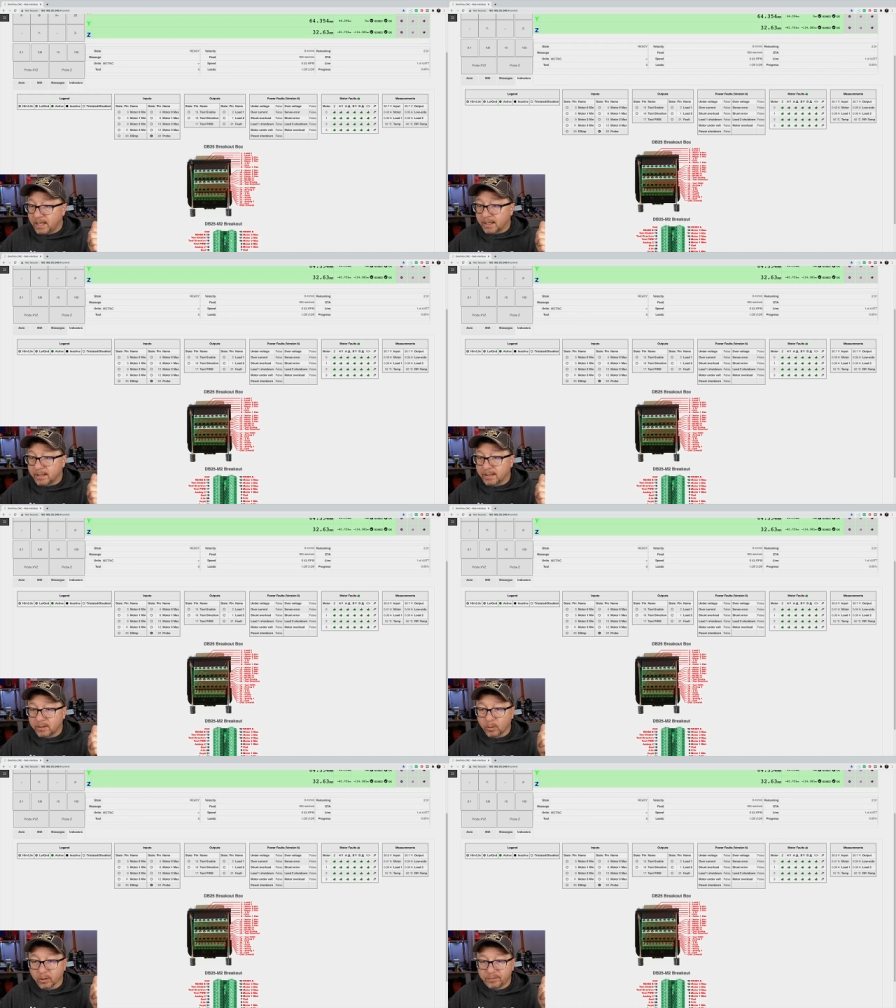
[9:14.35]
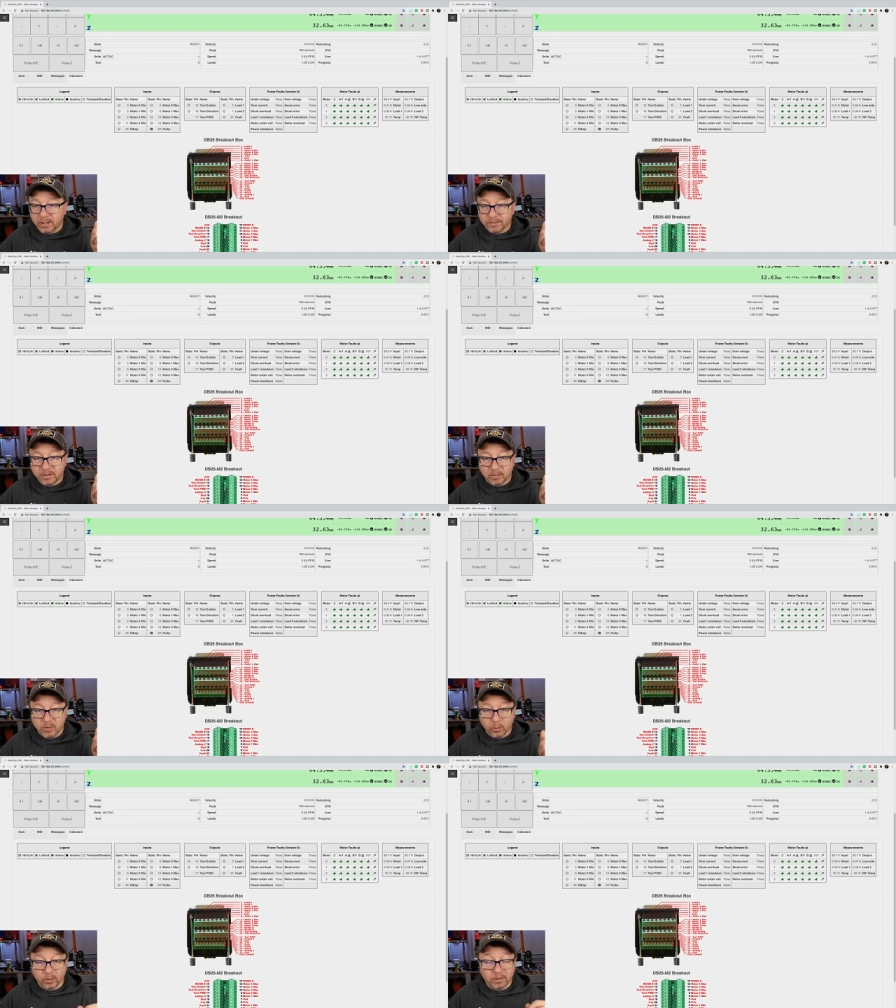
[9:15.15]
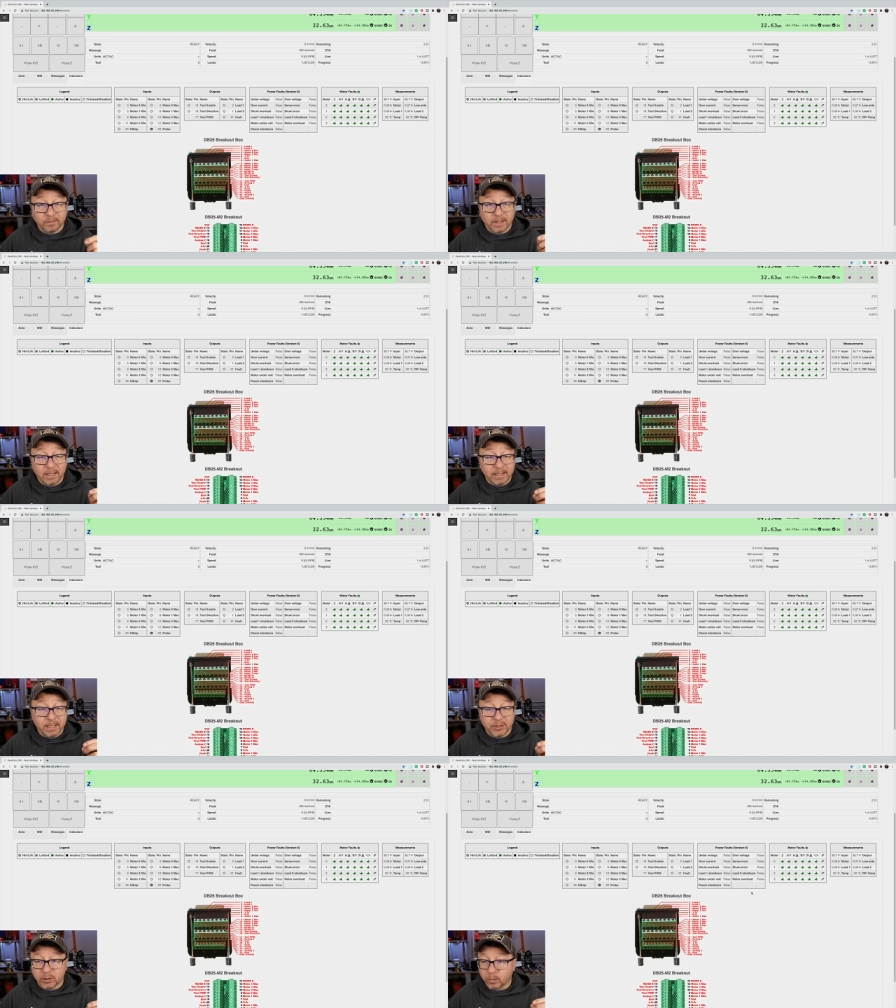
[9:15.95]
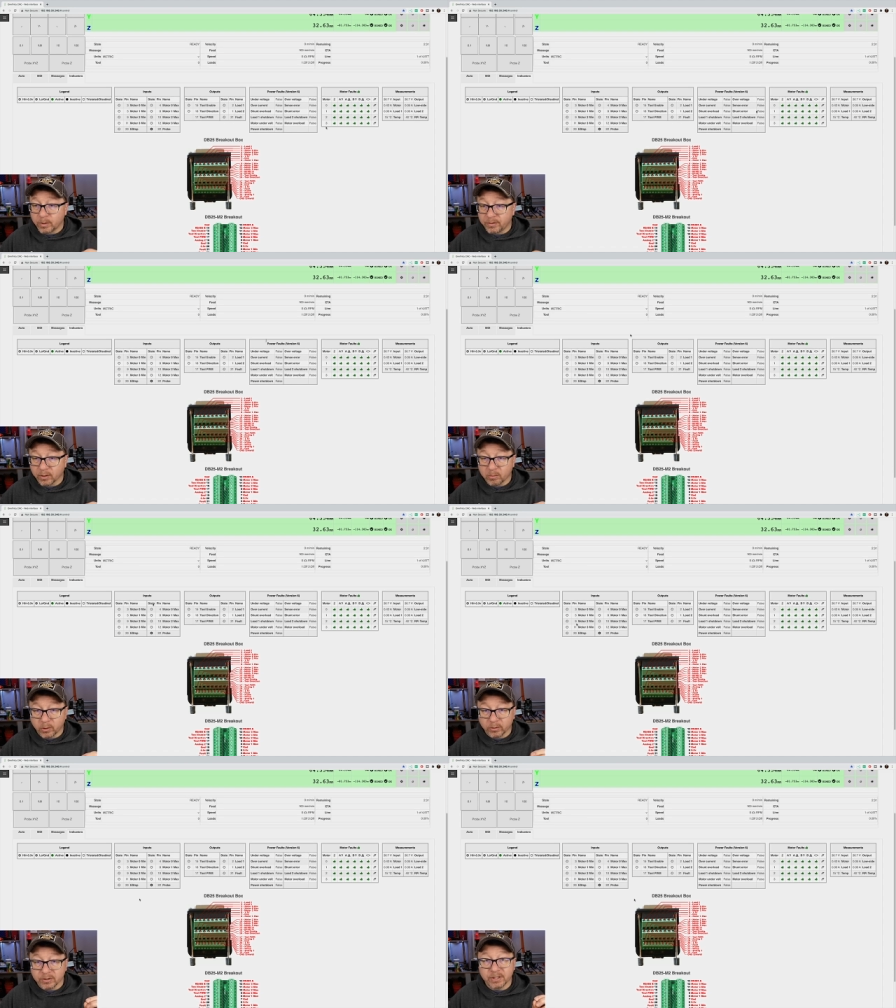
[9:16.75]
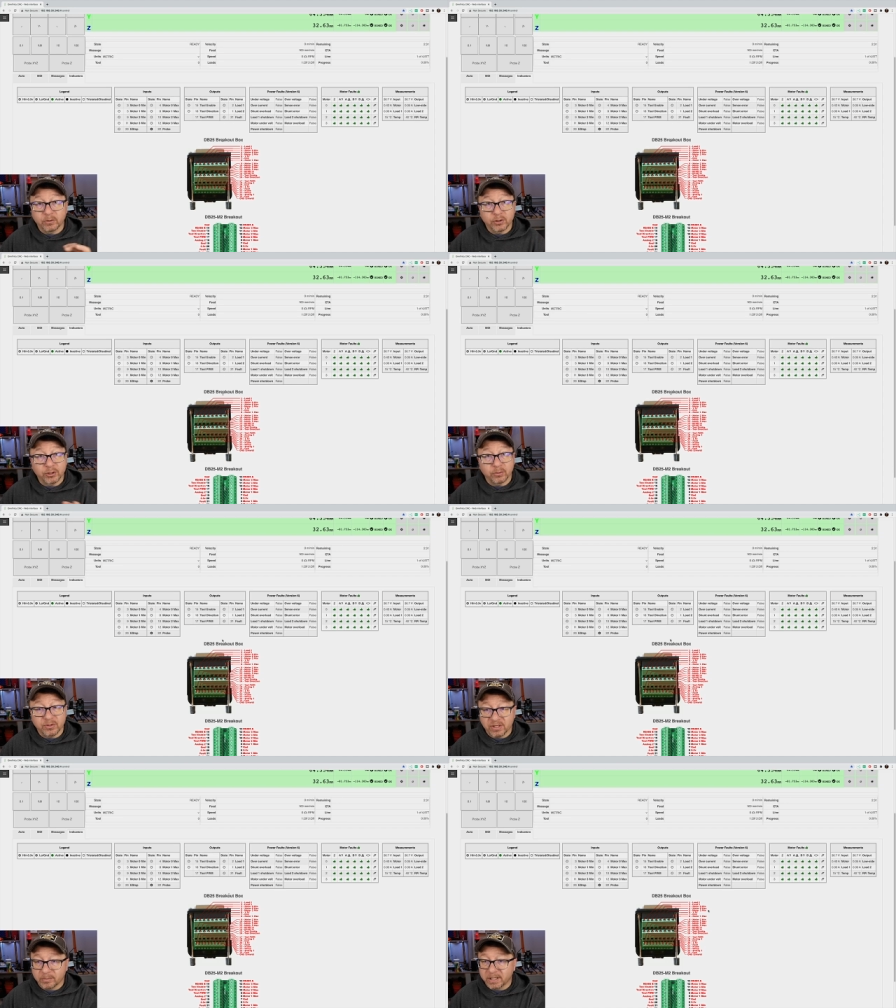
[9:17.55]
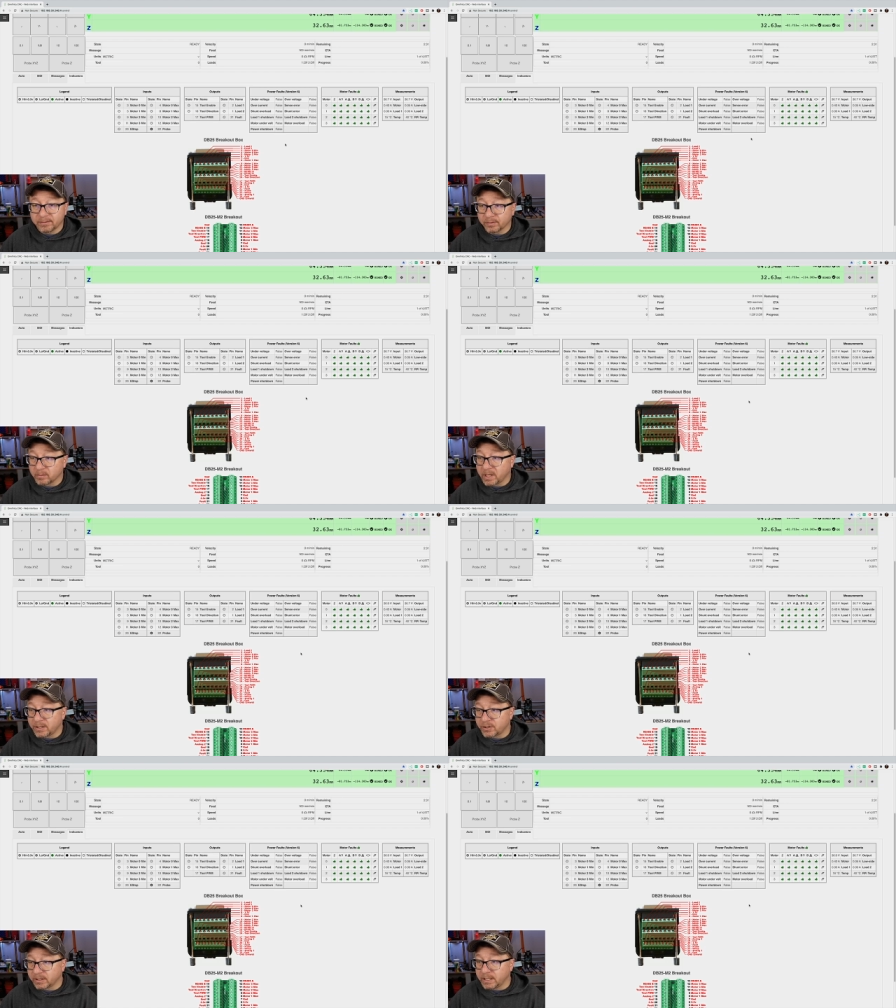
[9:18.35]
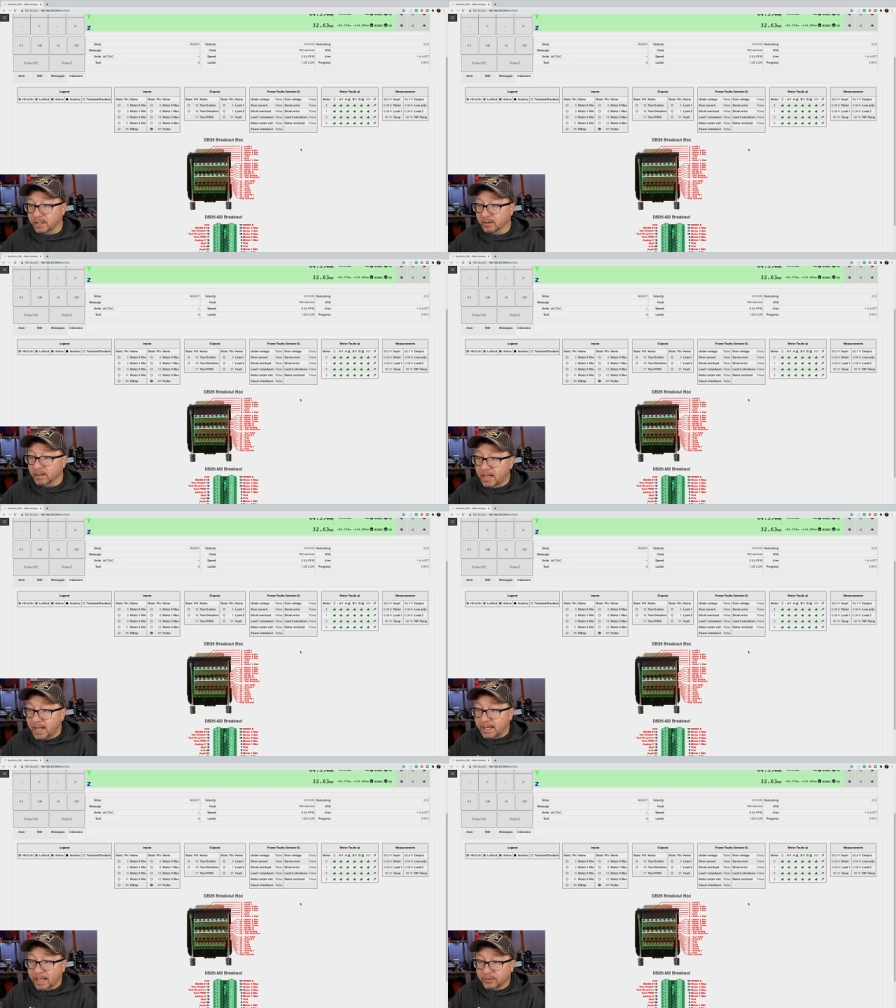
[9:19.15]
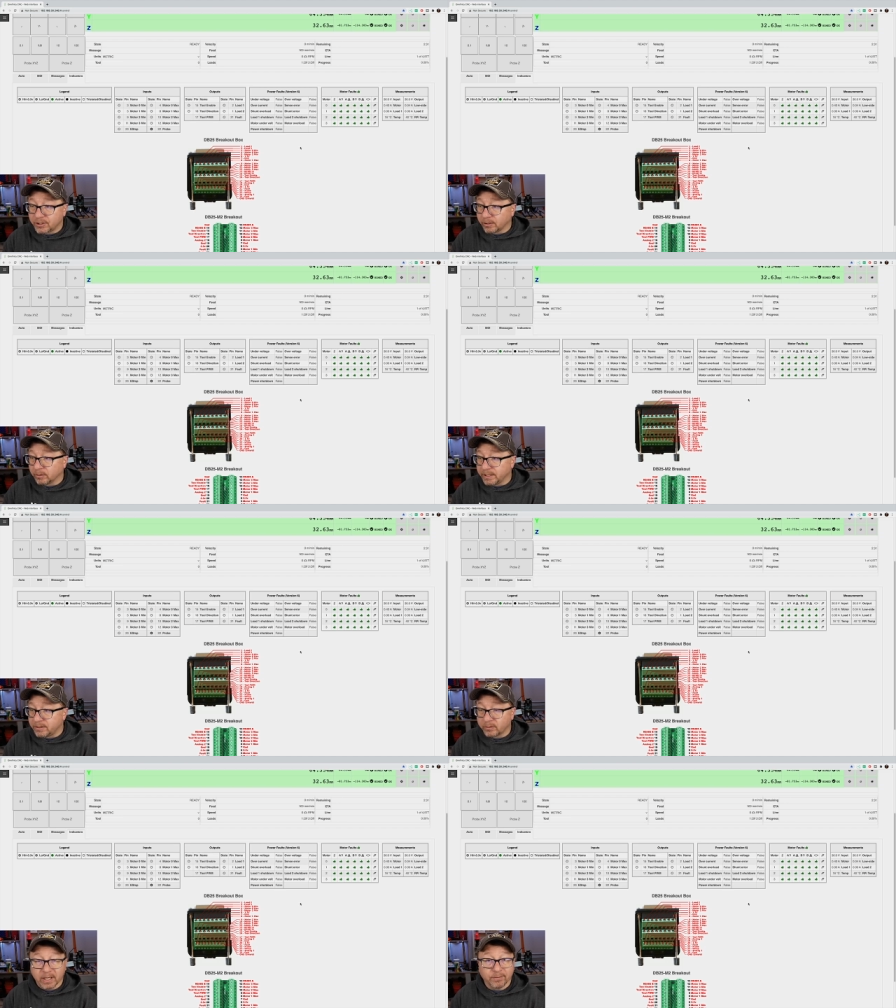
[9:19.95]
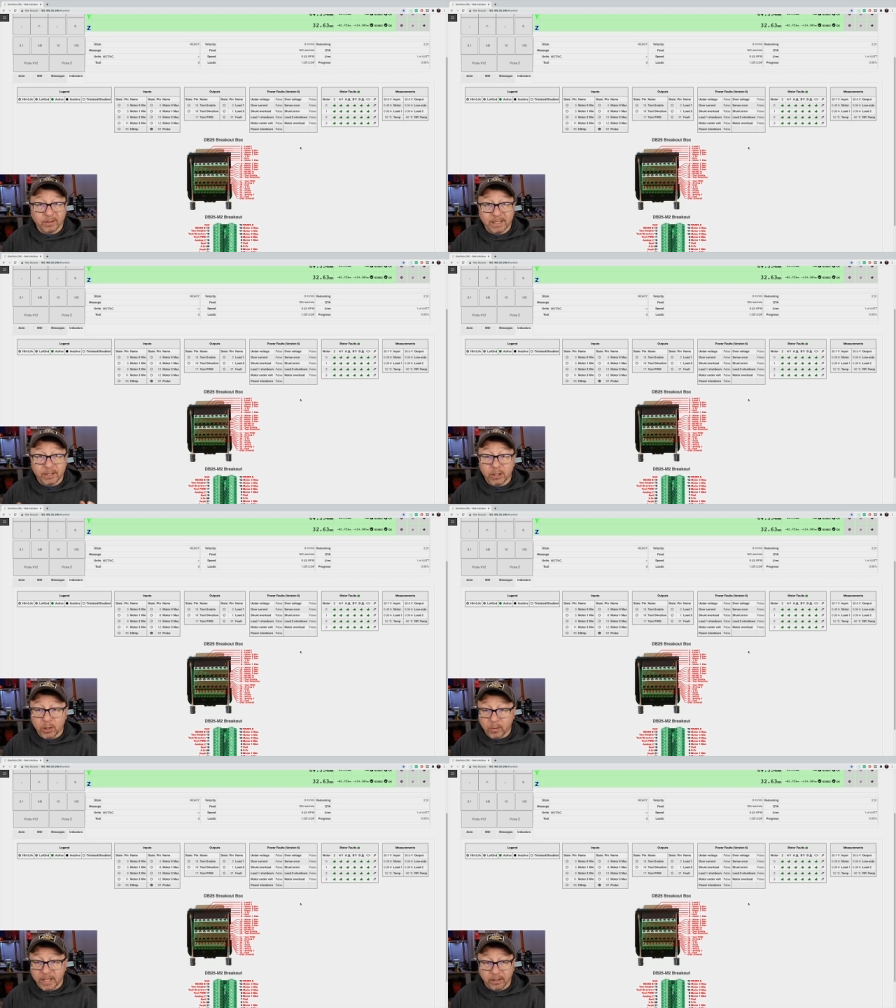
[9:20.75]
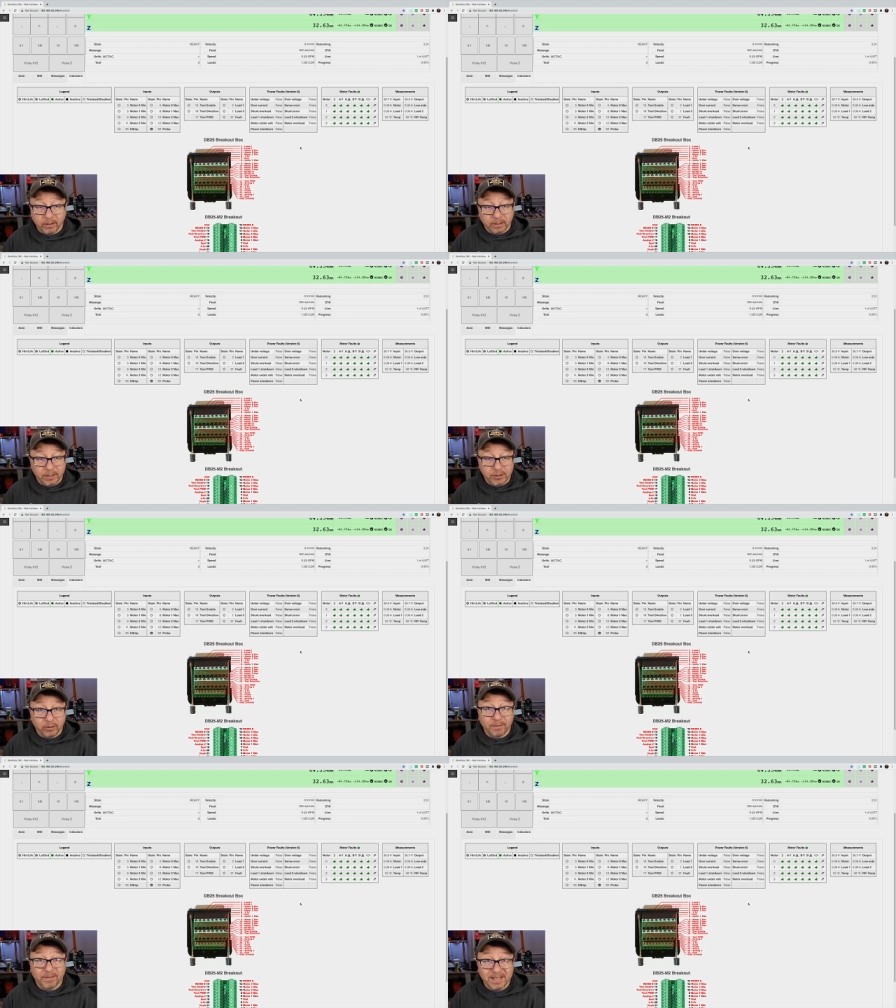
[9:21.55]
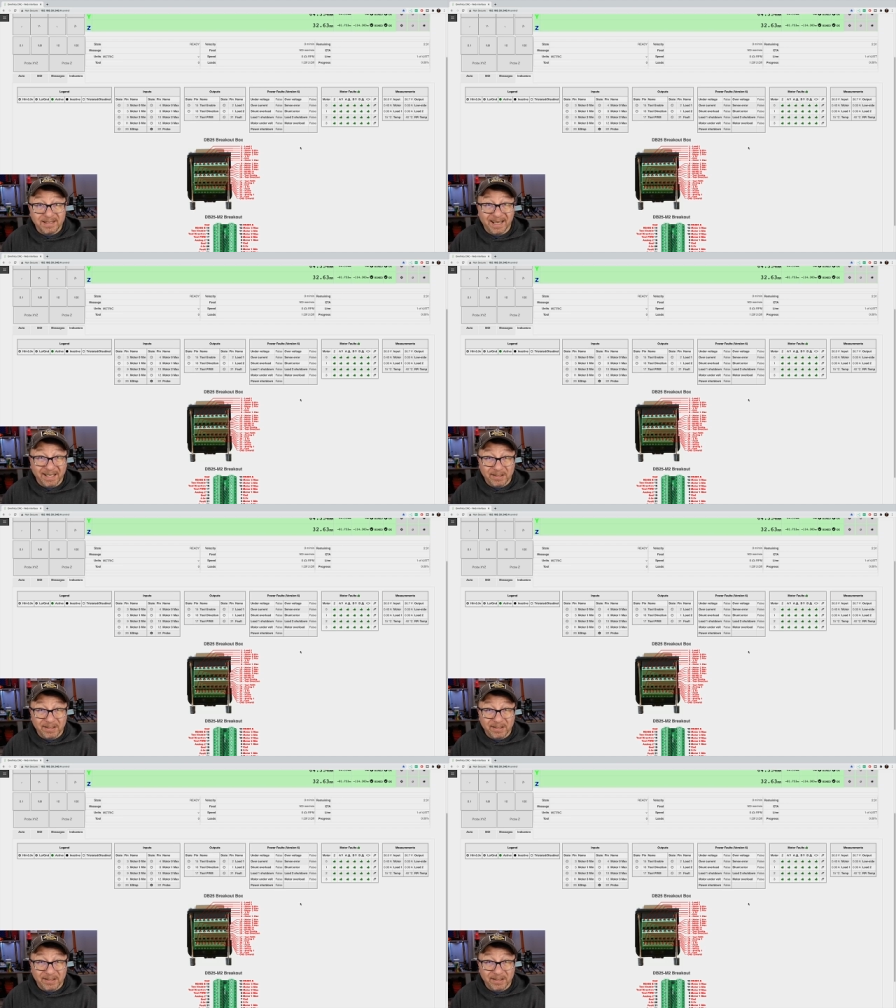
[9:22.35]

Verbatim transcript: uh, or if you have some sort of uh, issue with your motors, it'll show some information here. Now generally don't ever need to go here unless you're investigating